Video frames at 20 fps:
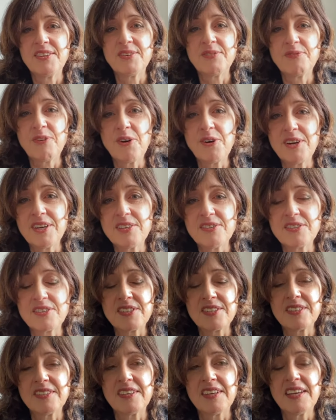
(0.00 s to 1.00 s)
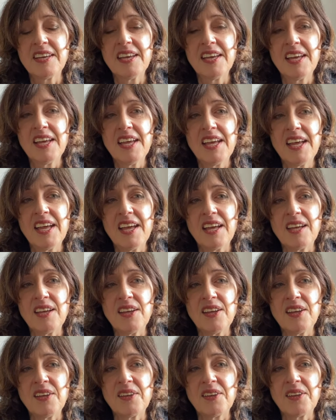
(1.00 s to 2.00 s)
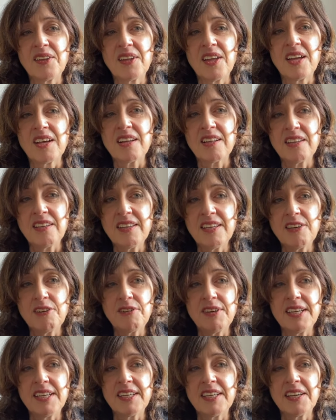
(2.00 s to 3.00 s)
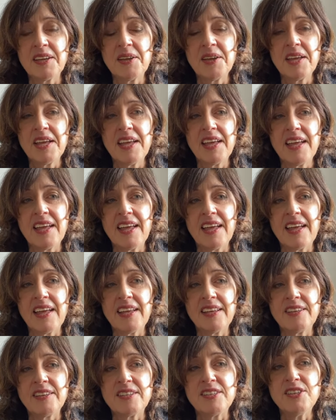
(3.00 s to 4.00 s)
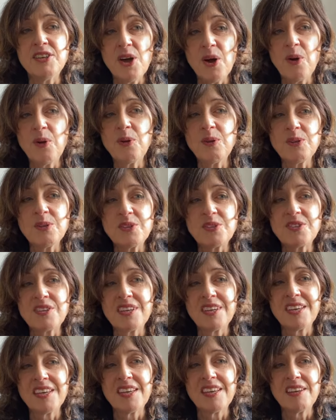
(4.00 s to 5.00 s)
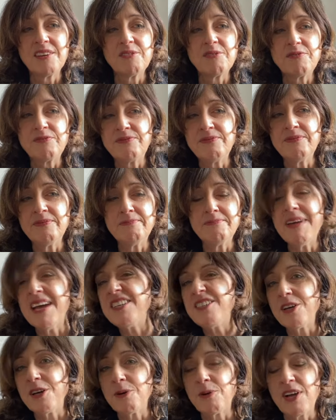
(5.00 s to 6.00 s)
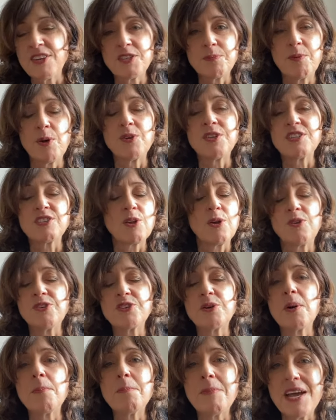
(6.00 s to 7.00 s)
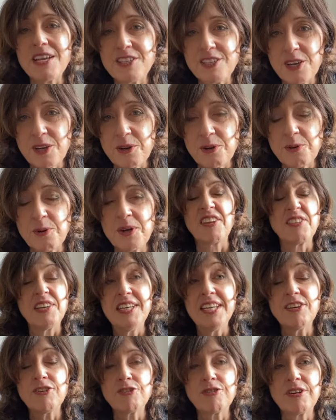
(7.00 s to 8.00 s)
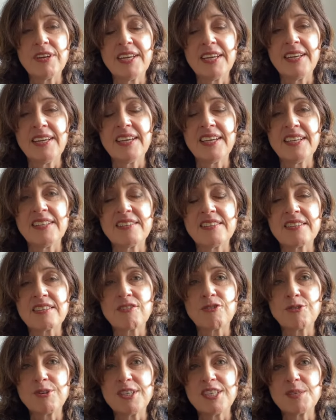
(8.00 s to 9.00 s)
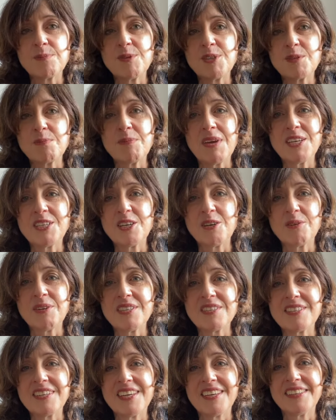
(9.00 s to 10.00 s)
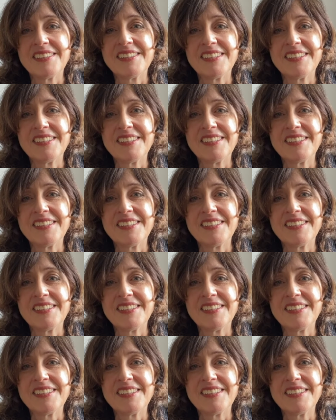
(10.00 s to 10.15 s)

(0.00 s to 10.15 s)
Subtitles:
forest and a clearing, and Noel's meadow, I suppose it's also a meadow. Literally, it's Christmas meadow, isn't it?